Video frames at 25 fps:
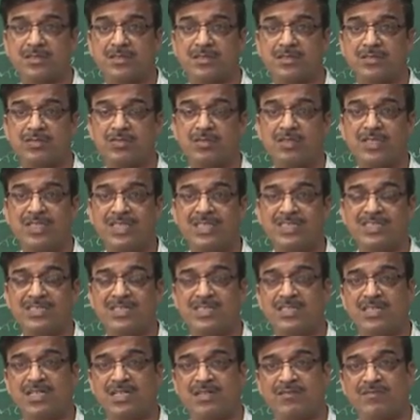So, each
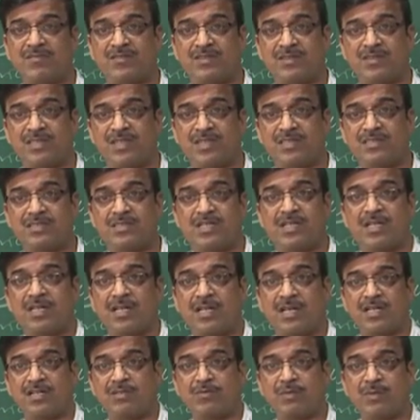and everything
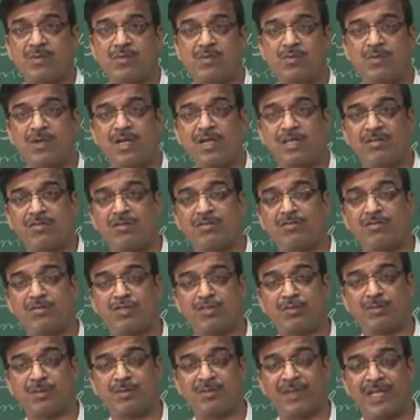have to be what you are going
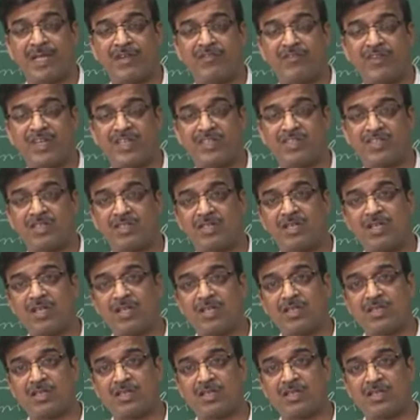to be manufactured,